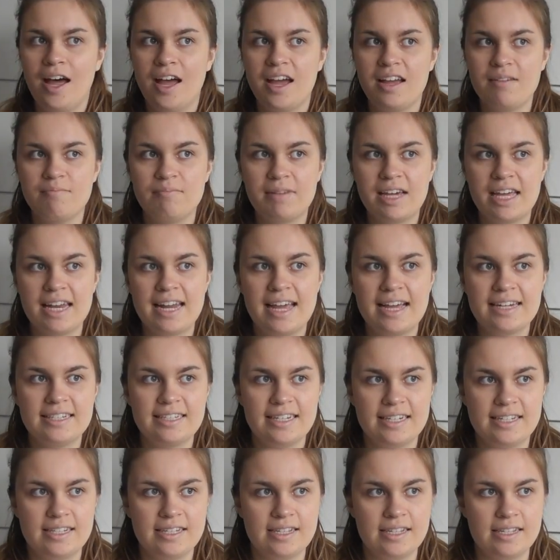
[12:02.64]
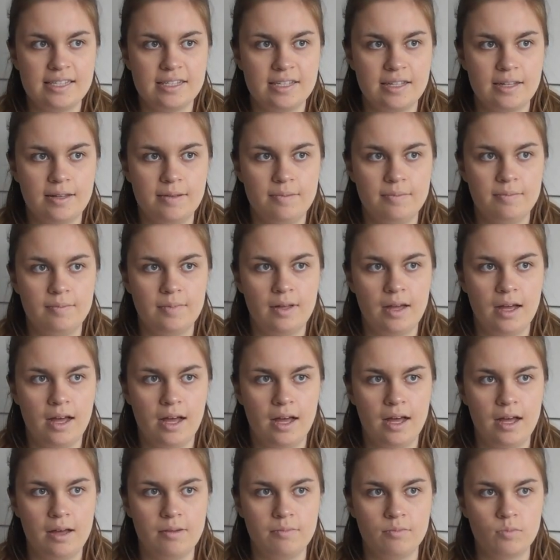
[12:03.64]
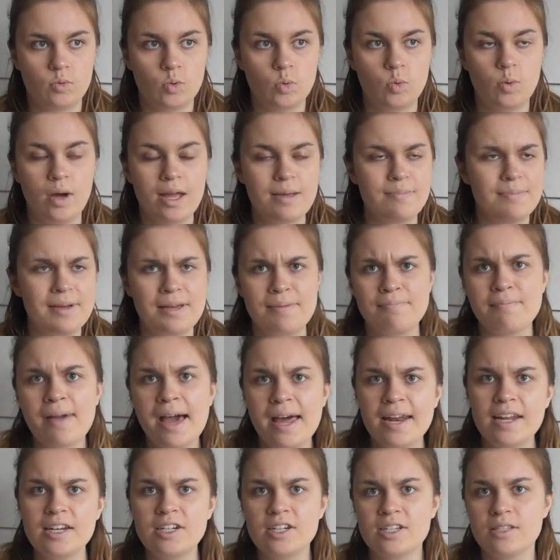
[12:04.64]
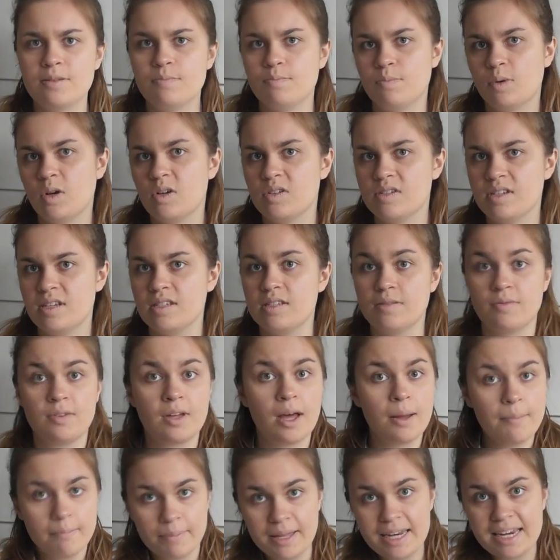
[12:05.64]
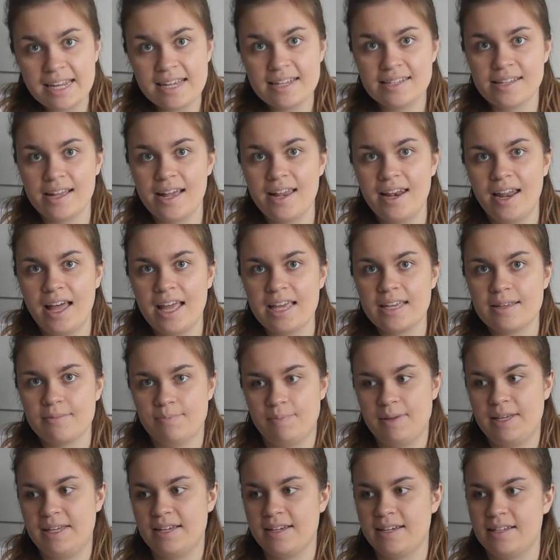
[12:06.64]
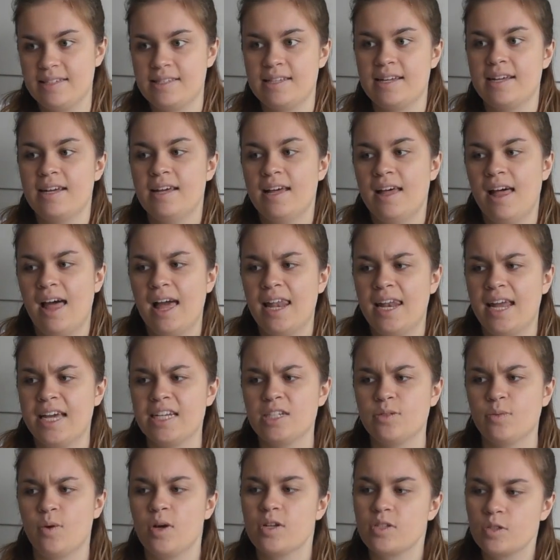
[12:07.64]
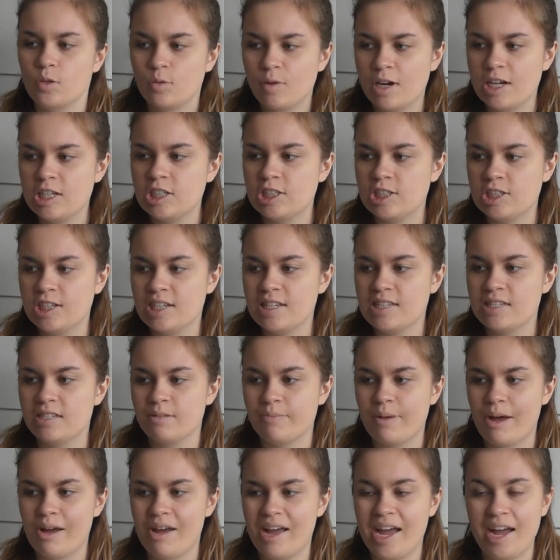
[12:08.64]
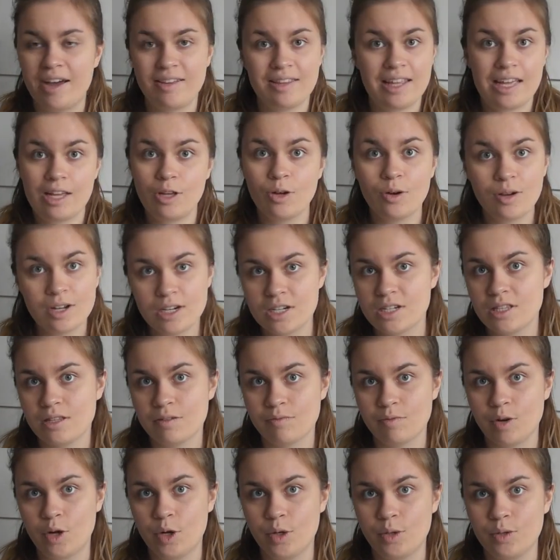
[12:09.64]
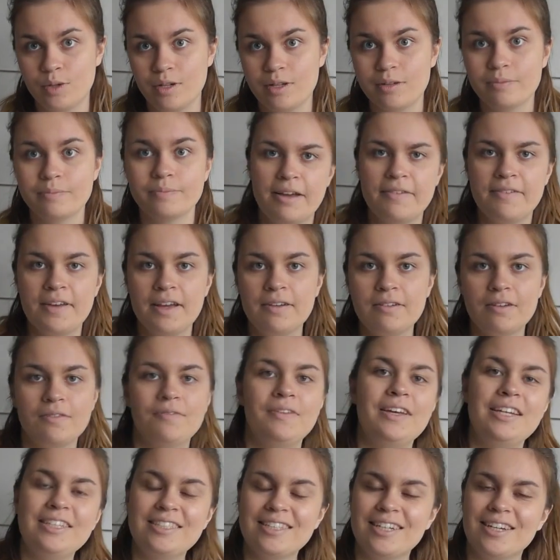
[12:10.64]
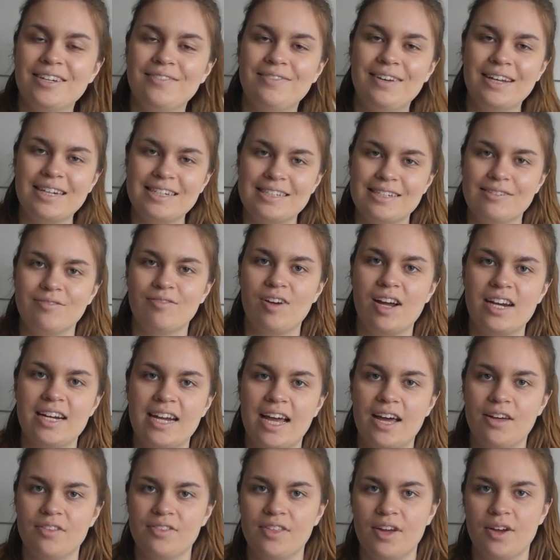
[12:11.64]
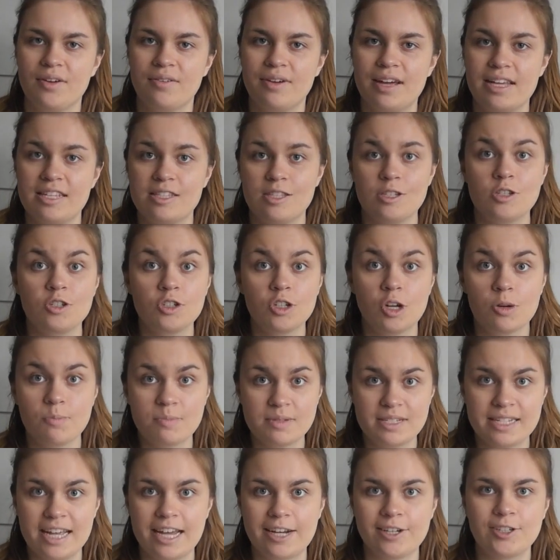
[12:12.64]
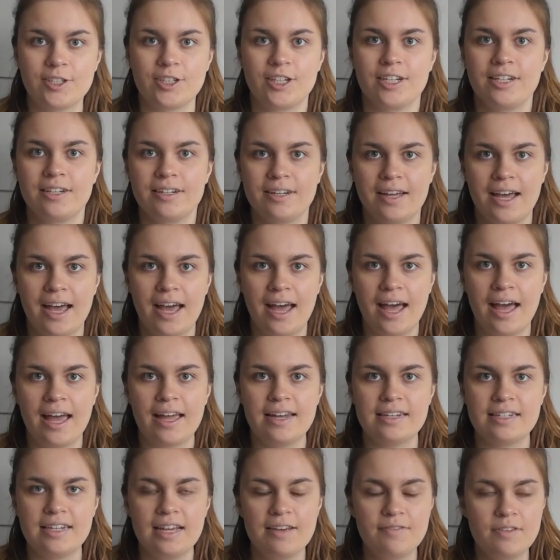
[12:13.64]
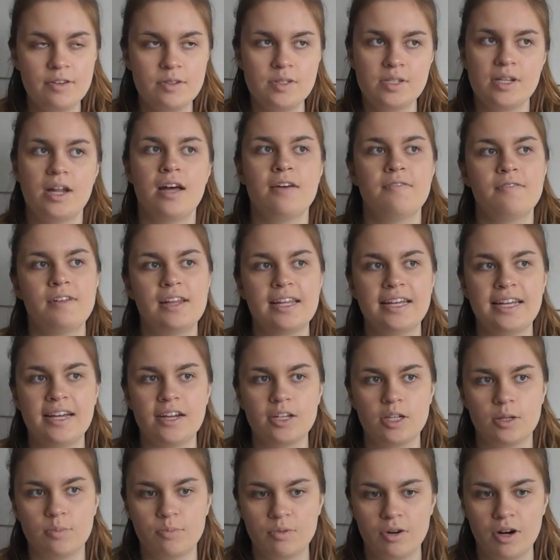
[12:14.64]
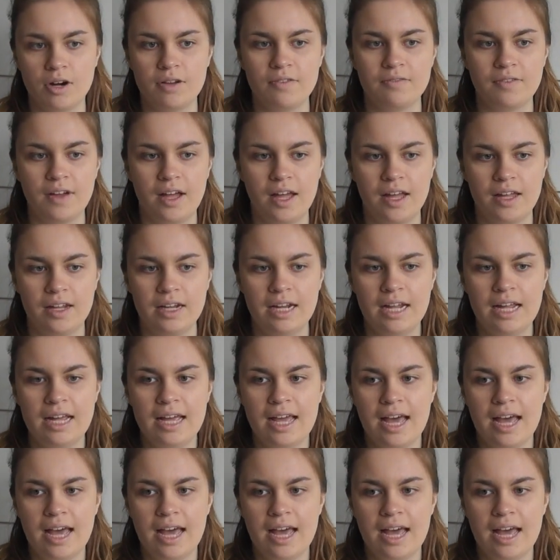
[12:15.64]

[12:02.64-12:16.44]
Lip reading: I'm connected to some quite big managers and bosses of companies I like, because I like to ask questions about how they got into the role. My favourite feature of LinkedIn right now though is the job section, and if you start filling out your profile